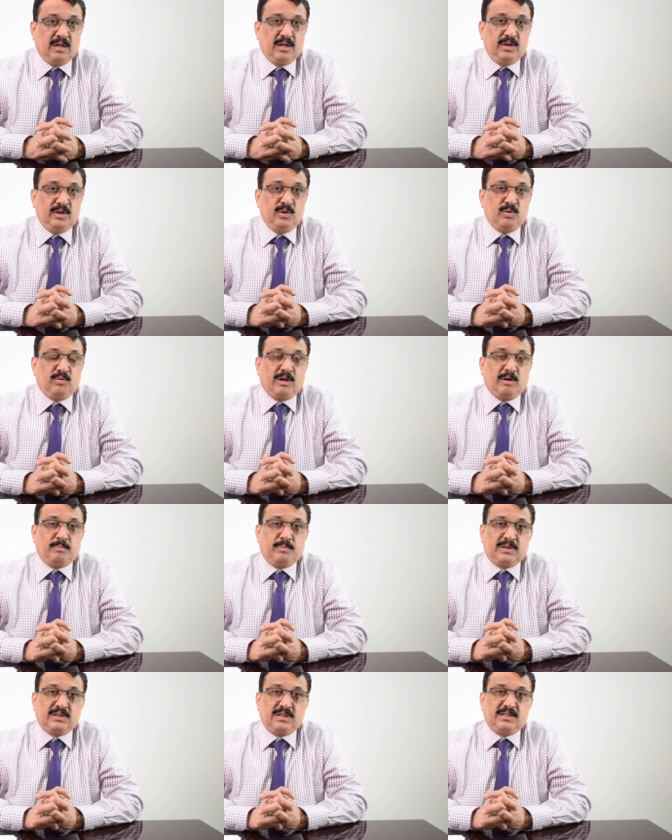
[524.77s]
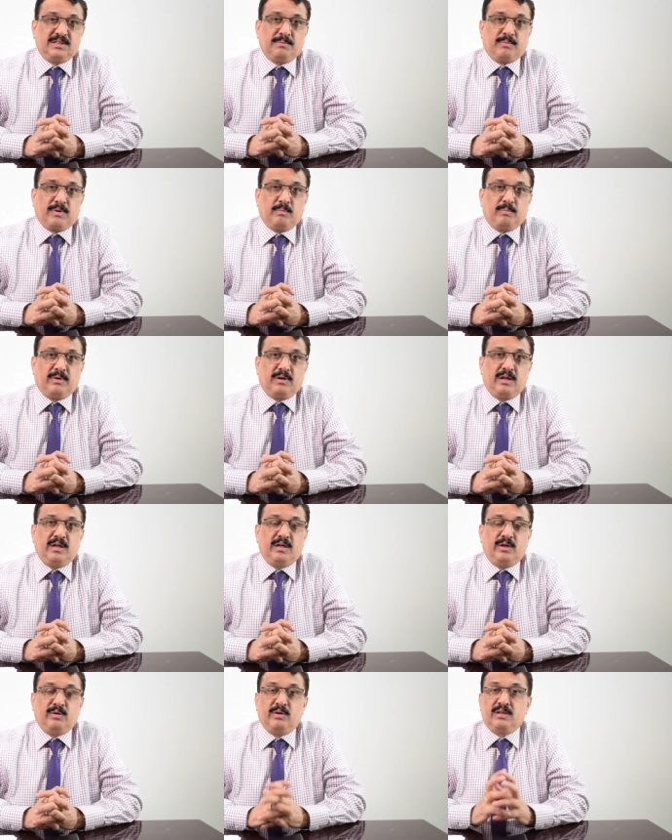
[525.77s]
You would have purchased a property
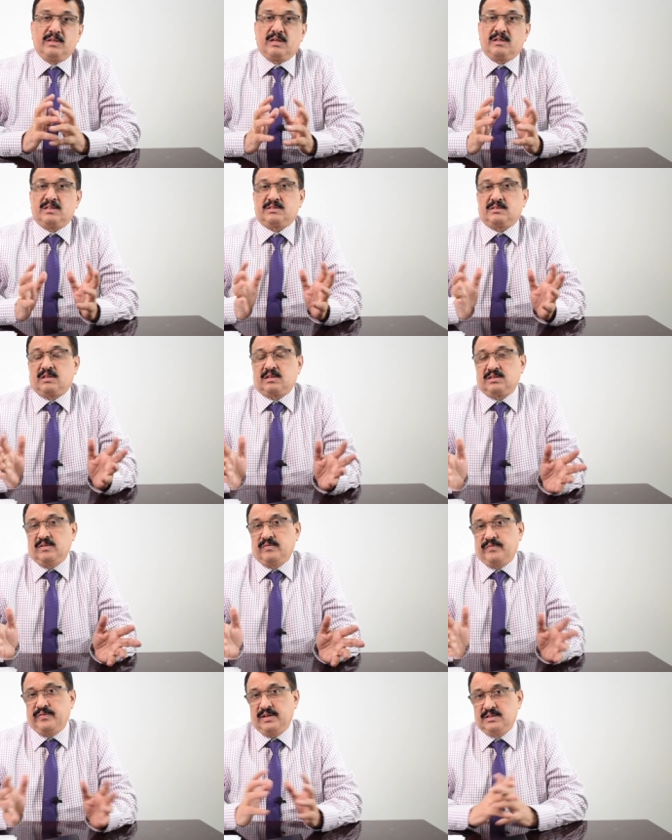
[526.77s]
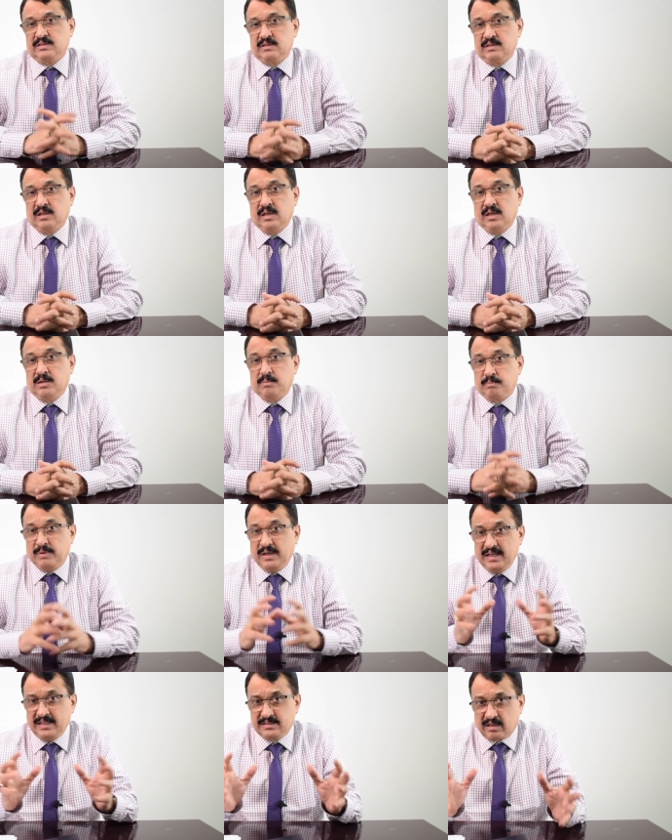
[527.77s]
during the construction phase.
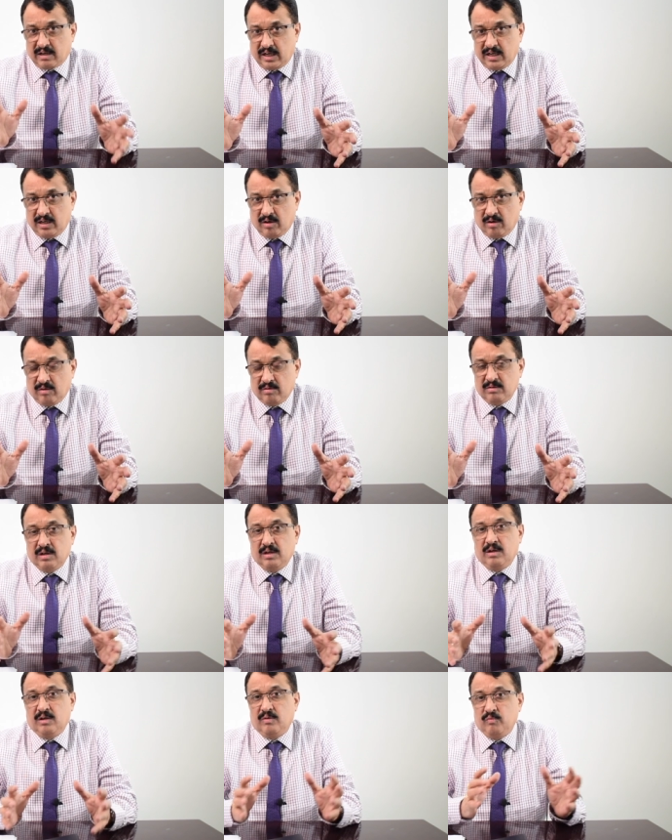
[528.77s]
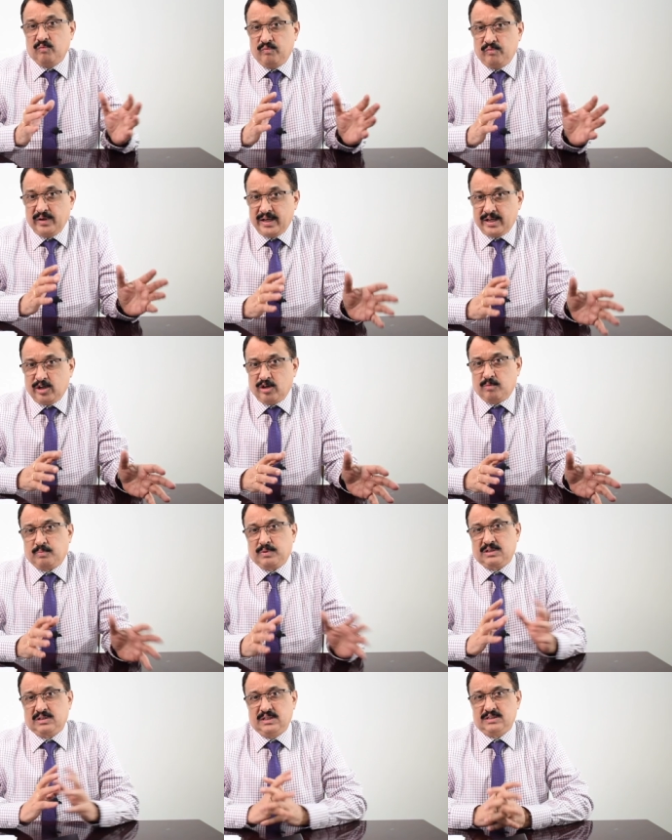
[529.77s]
Please write down where you have
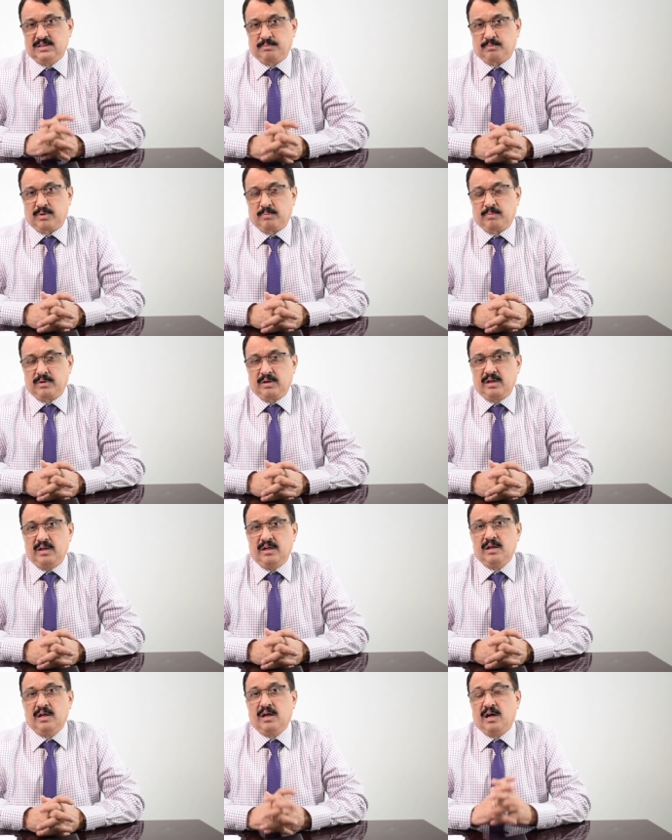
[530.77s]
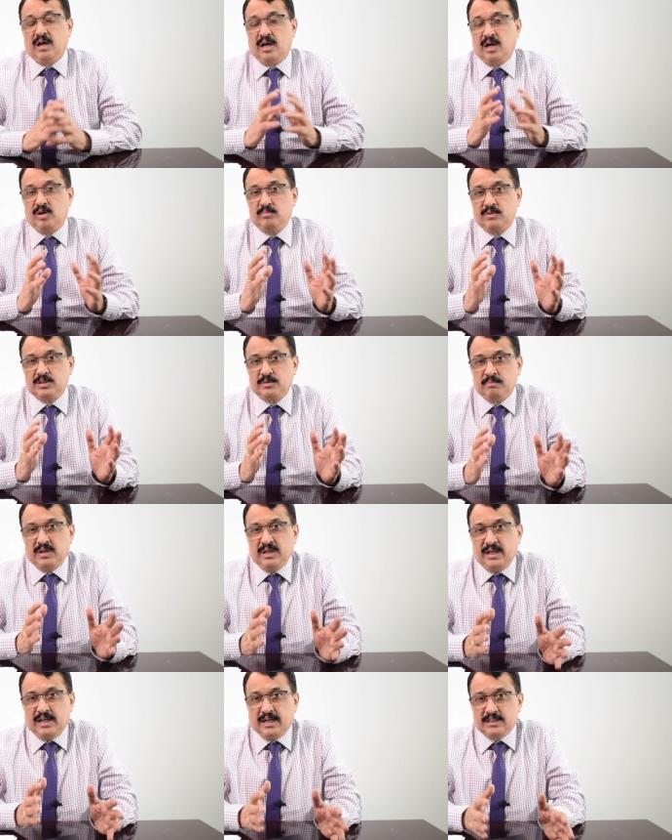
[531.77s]
purchased the property, how much
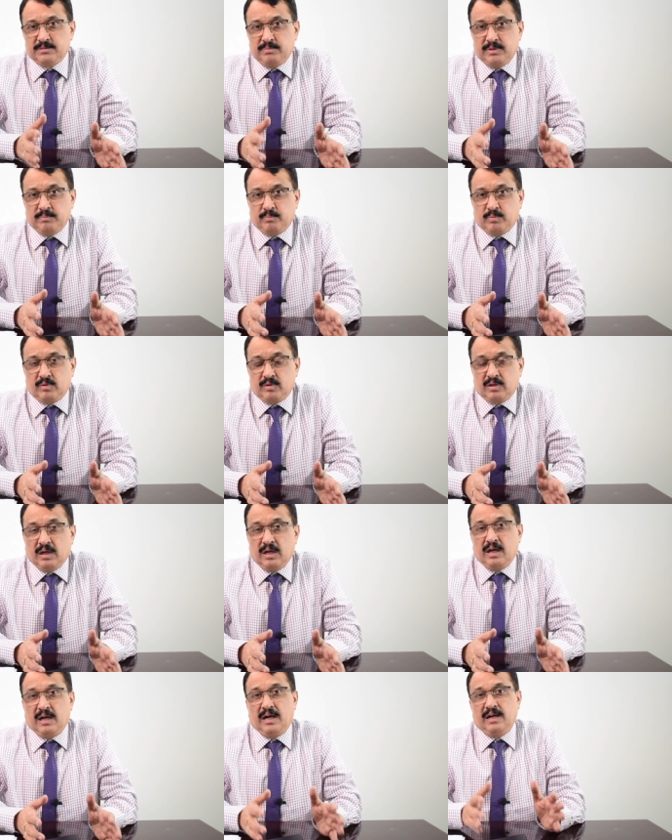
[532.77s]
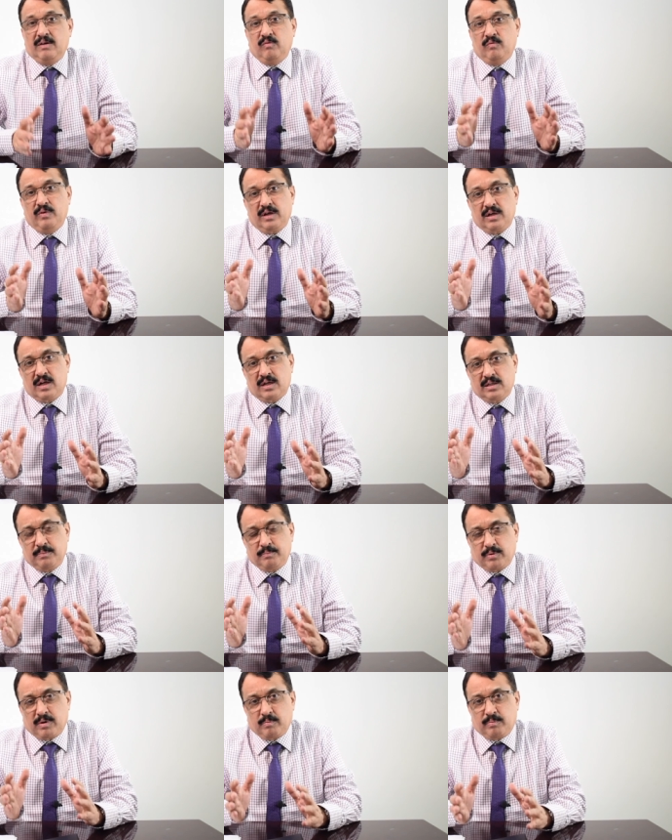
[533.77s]
money has been put and where are the
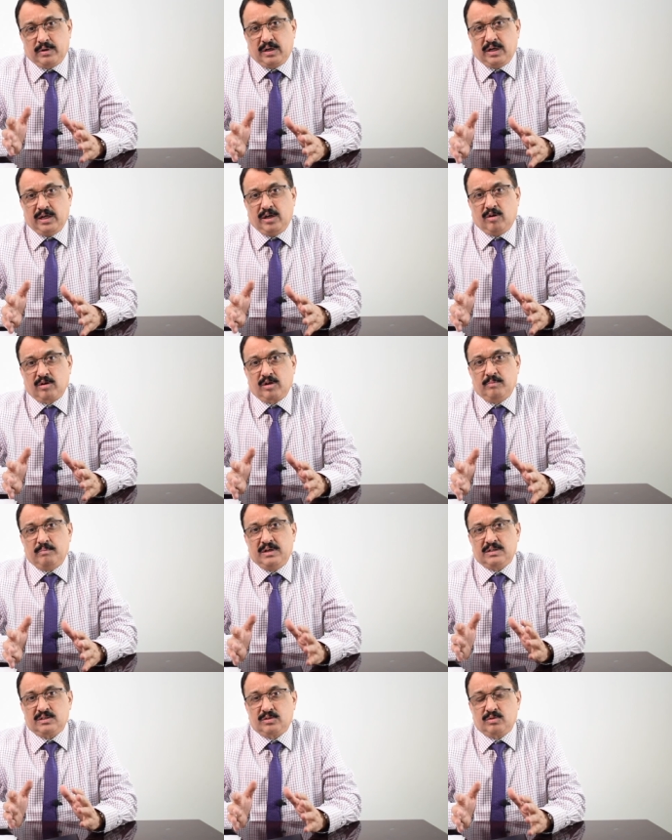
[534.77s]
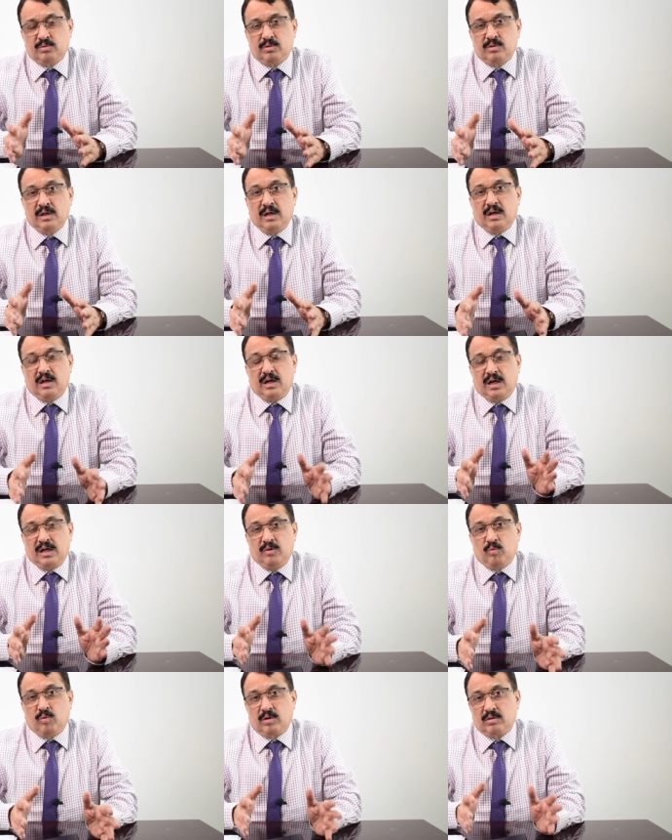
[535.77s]
property documents stored and
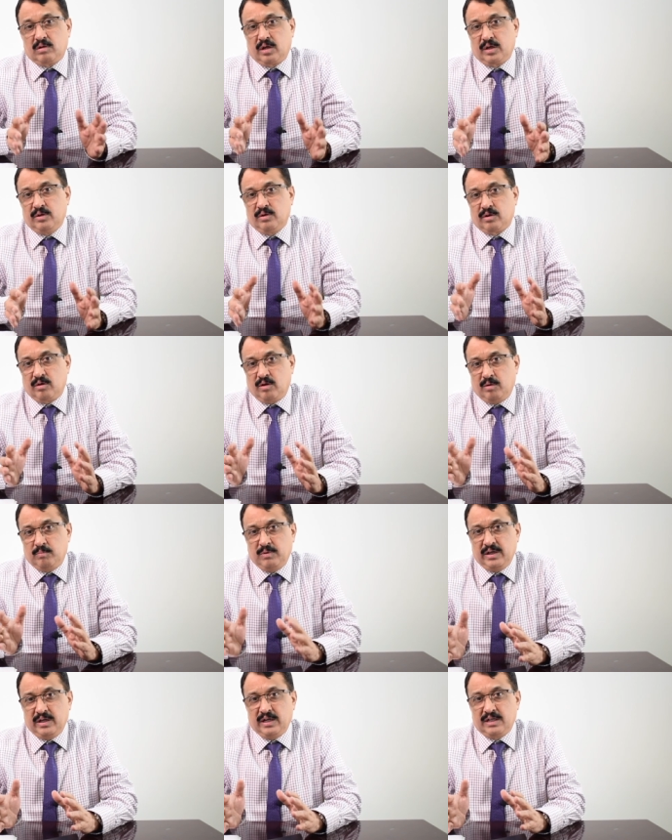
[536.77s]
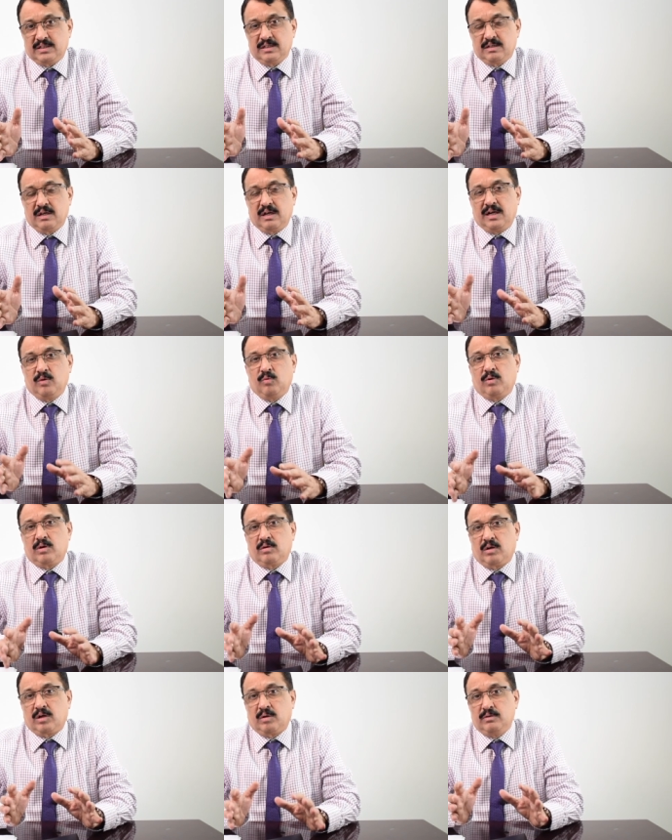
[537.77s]
what are your obligation and what
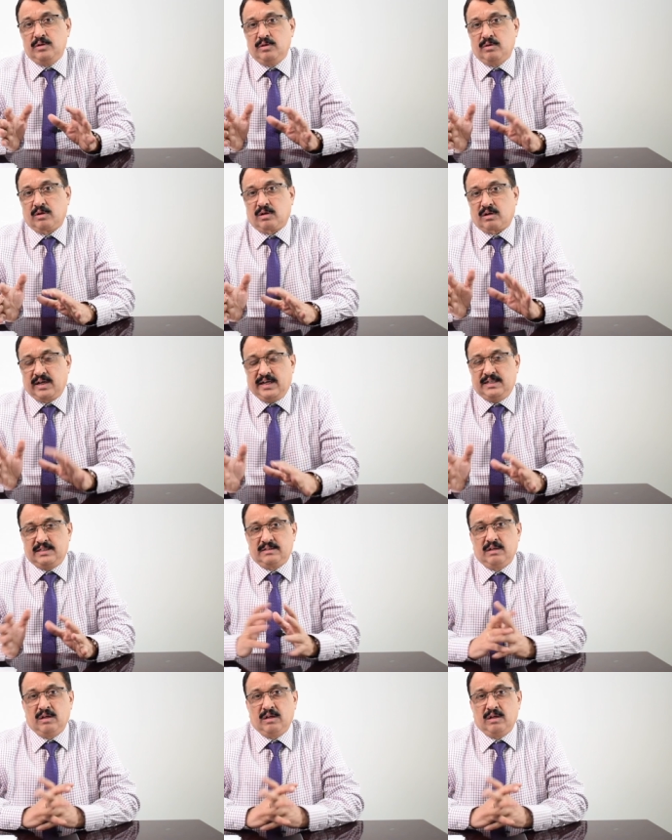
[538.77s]
are your rights.